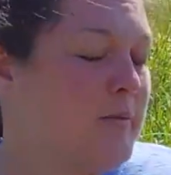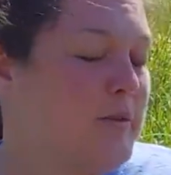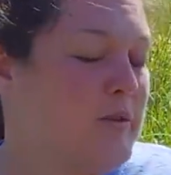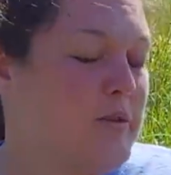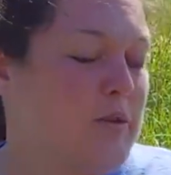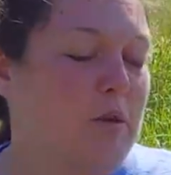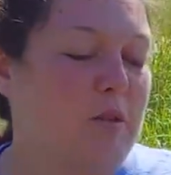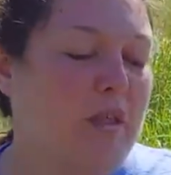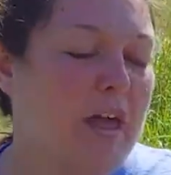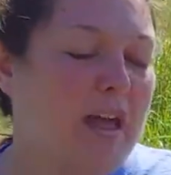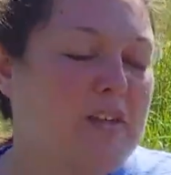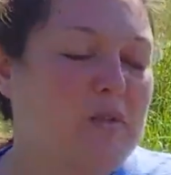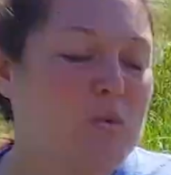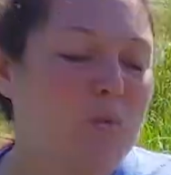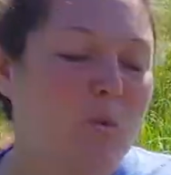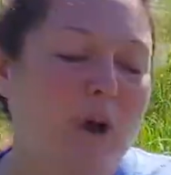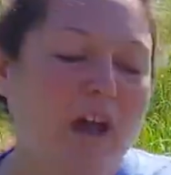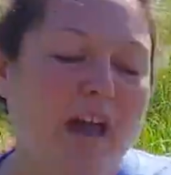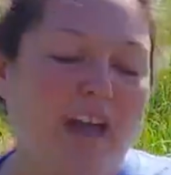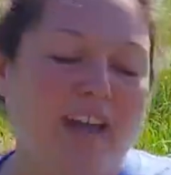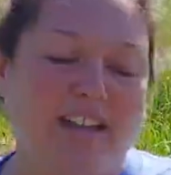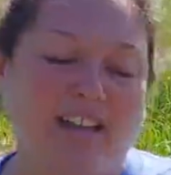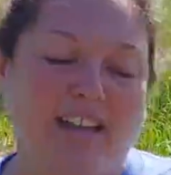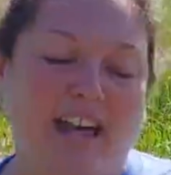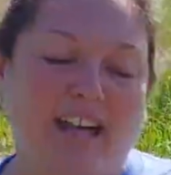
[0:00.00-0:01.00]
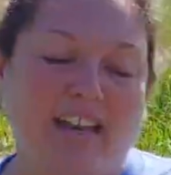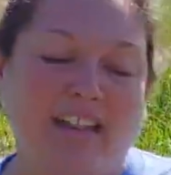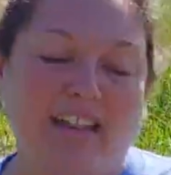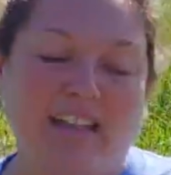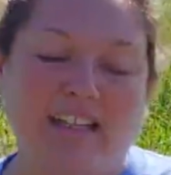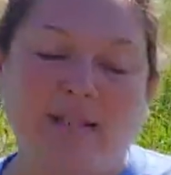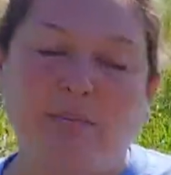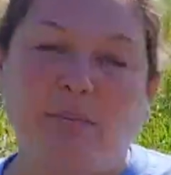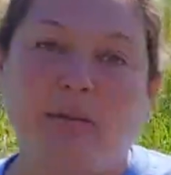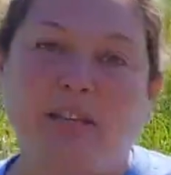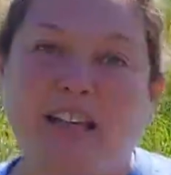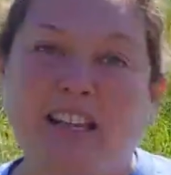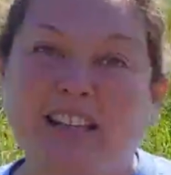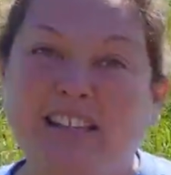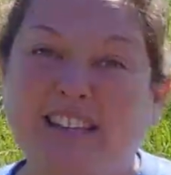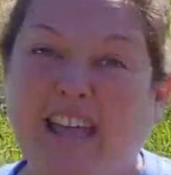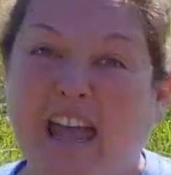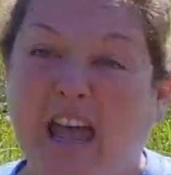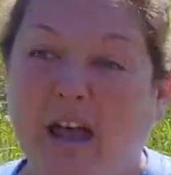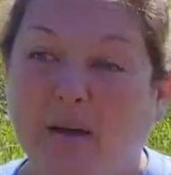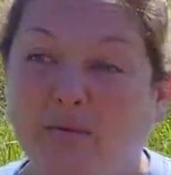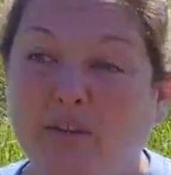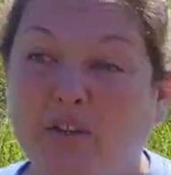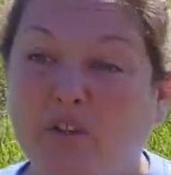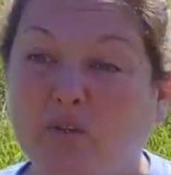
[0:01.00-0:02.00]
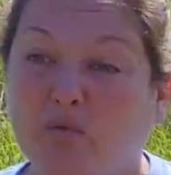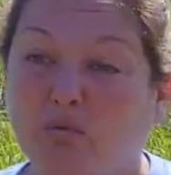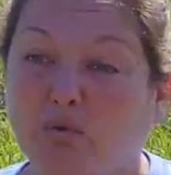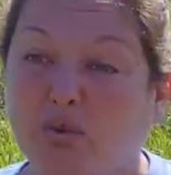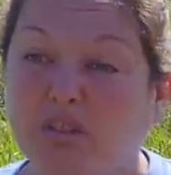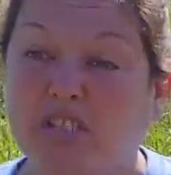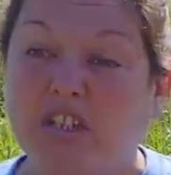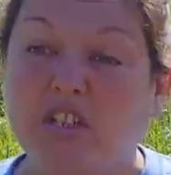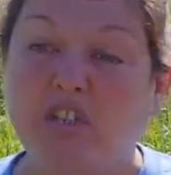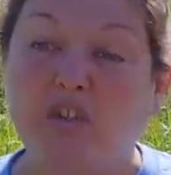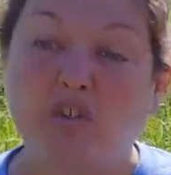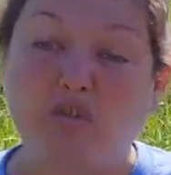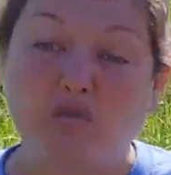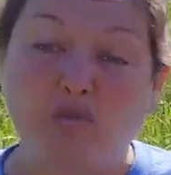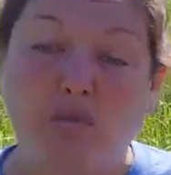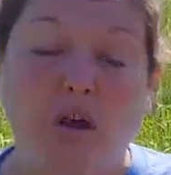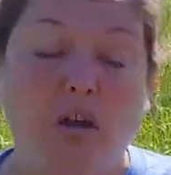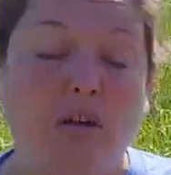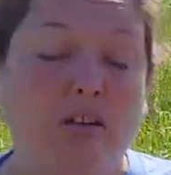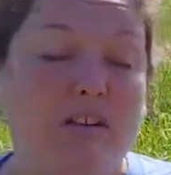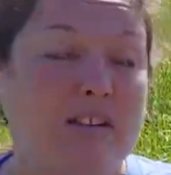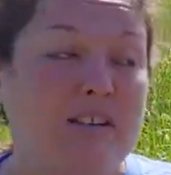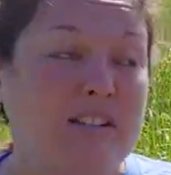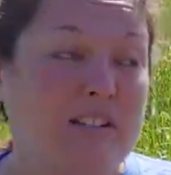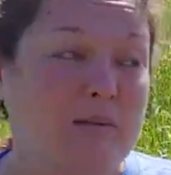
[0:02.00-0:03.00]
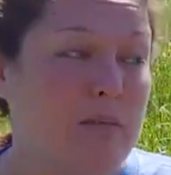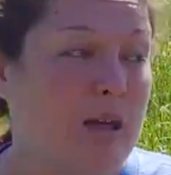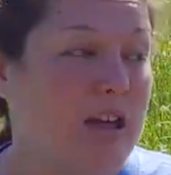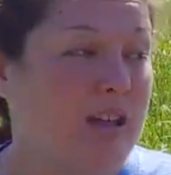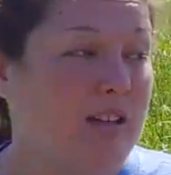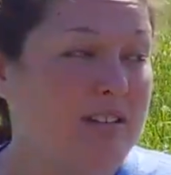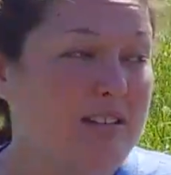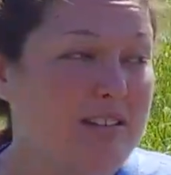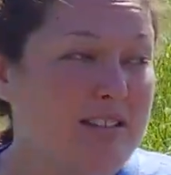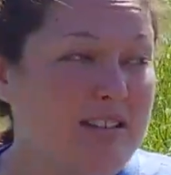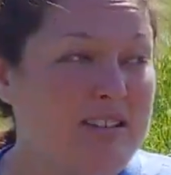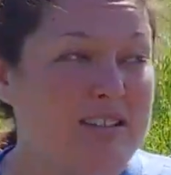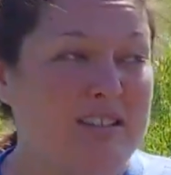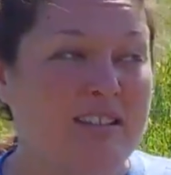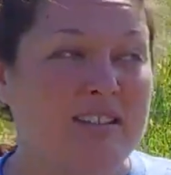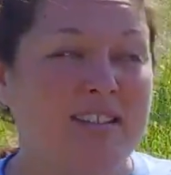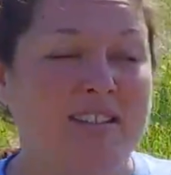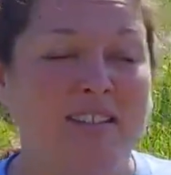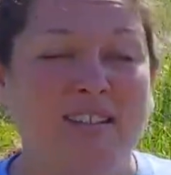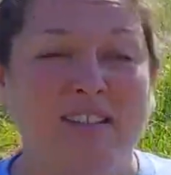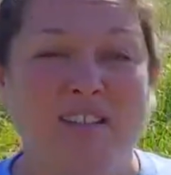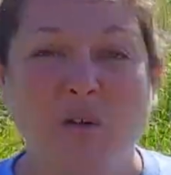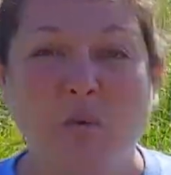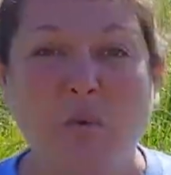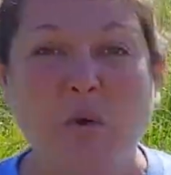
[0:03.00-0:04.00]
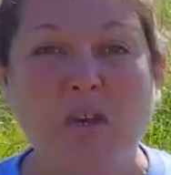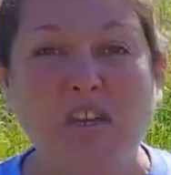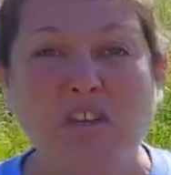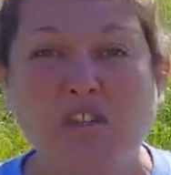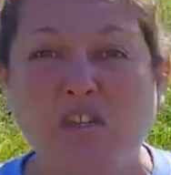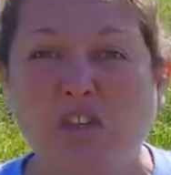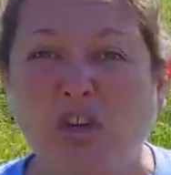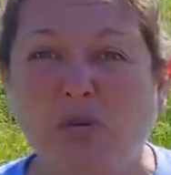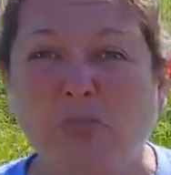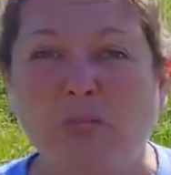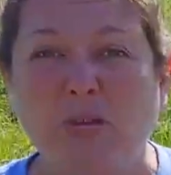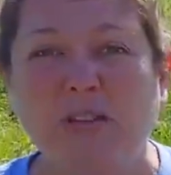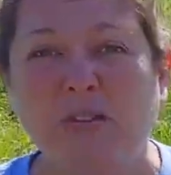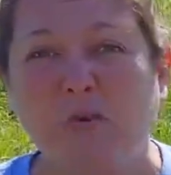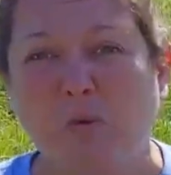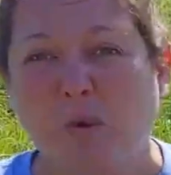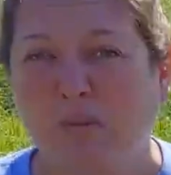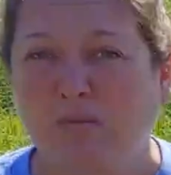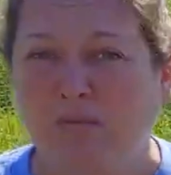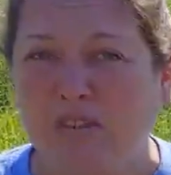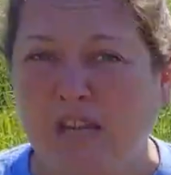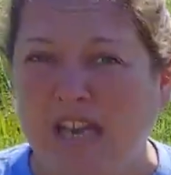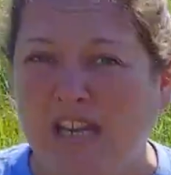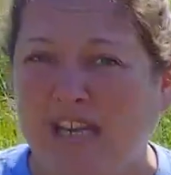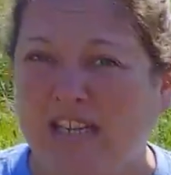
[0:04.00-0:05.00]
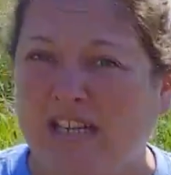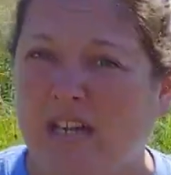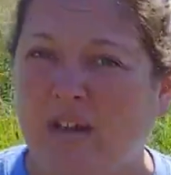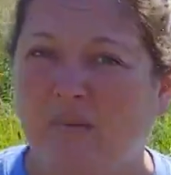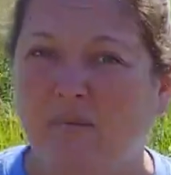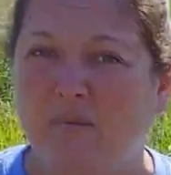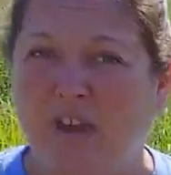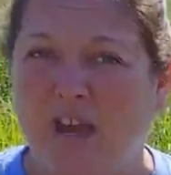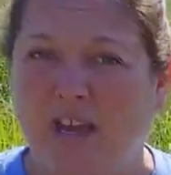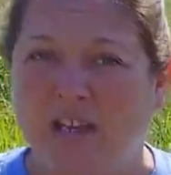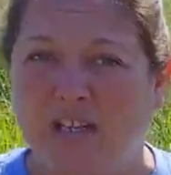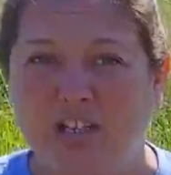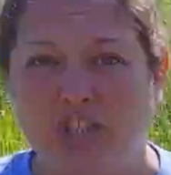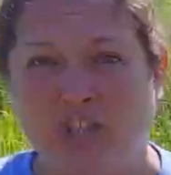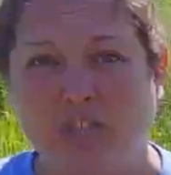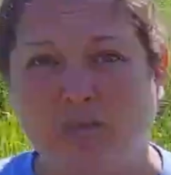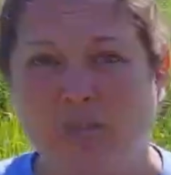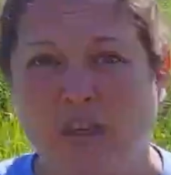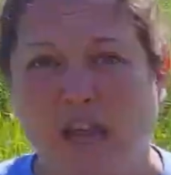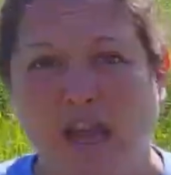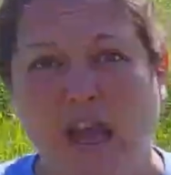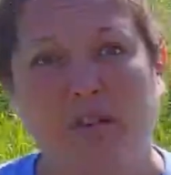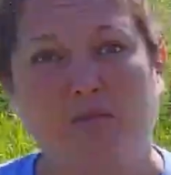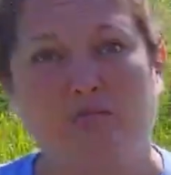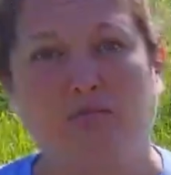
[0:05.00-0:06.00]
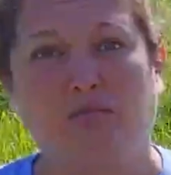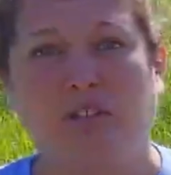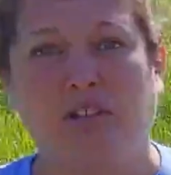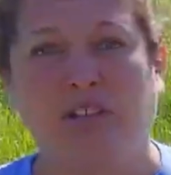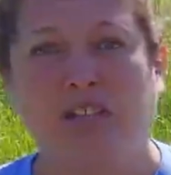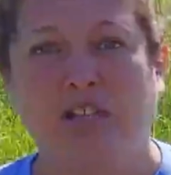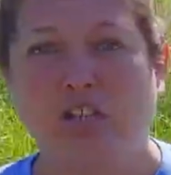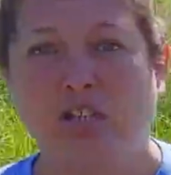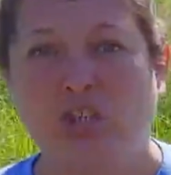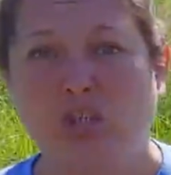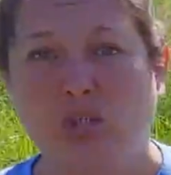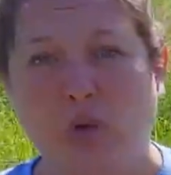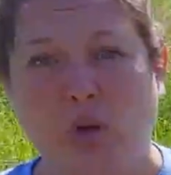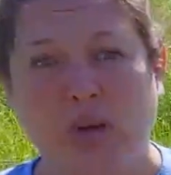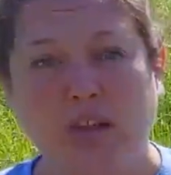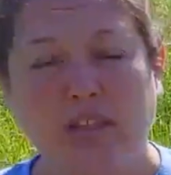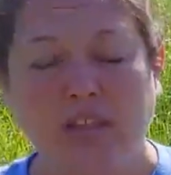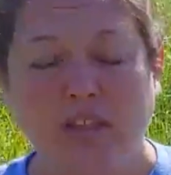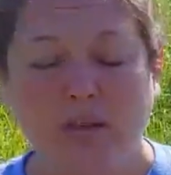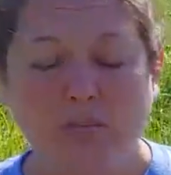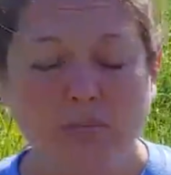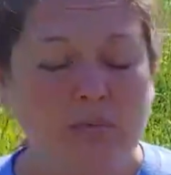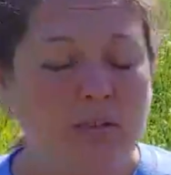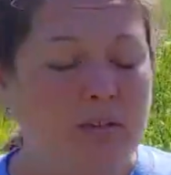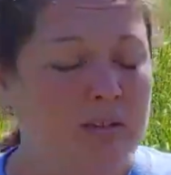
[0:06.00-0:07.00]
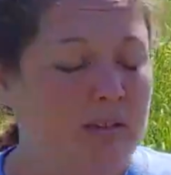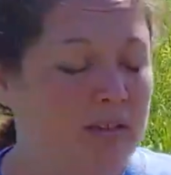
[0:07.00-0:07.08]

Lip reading: So that's why a lot of these plants have these really strong smells. We as humans, we've taken advantage of that and really enjoy them.